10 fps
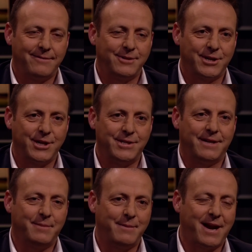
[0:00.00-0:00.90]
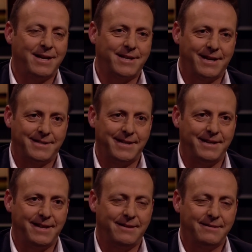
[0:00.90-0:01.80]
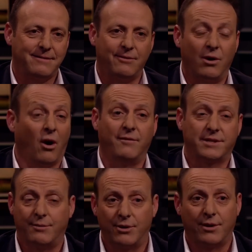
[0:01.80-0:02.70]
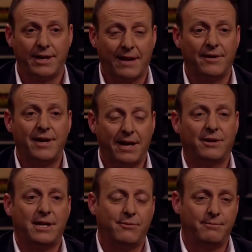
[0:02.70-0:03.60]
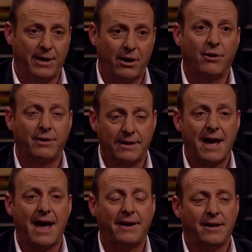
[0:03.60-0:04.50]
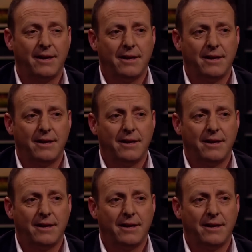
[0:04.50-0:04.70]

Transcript: that it was easier to be managed out of Sydney. Well, obviously we'd already done the deal, and he'd been honouring that.